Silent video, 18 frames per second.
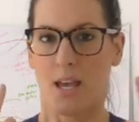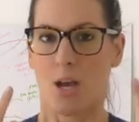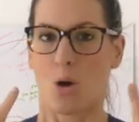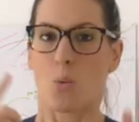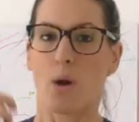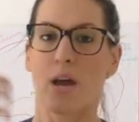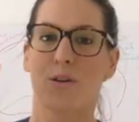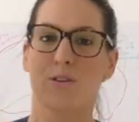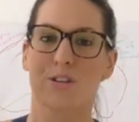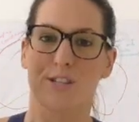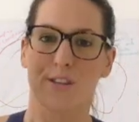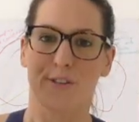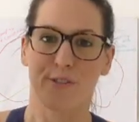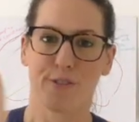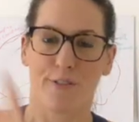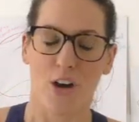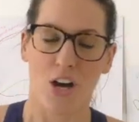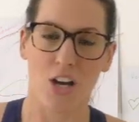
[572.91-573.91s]
Where is the
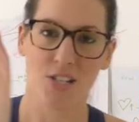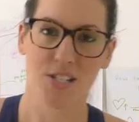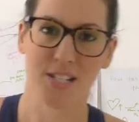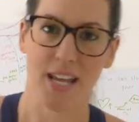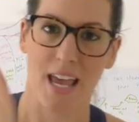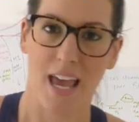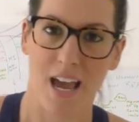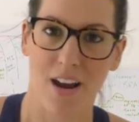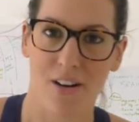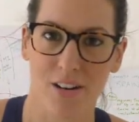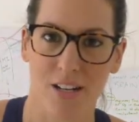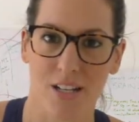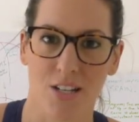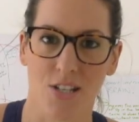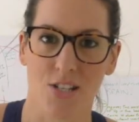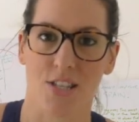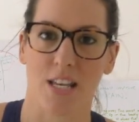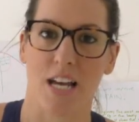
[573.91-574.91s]
first
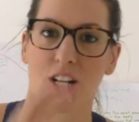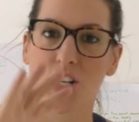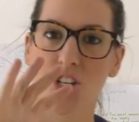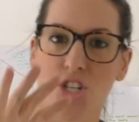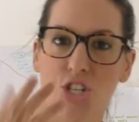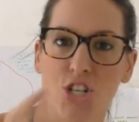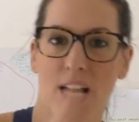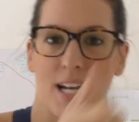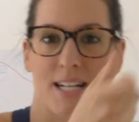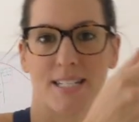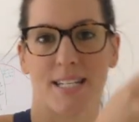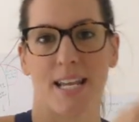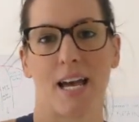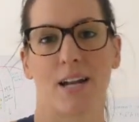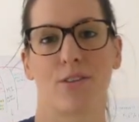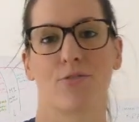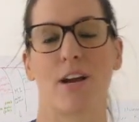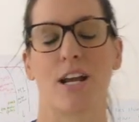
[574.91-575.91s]
areas that shut
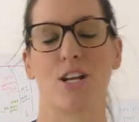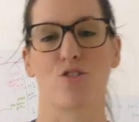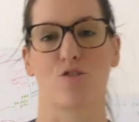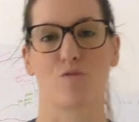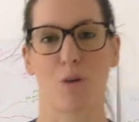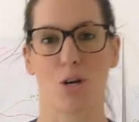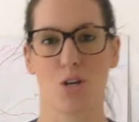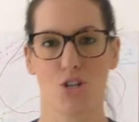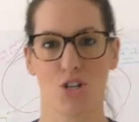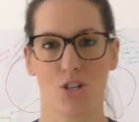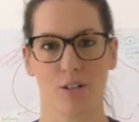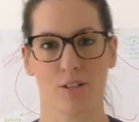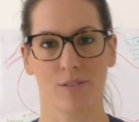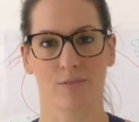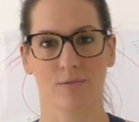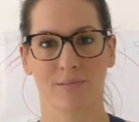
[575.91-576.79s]
down range of motion?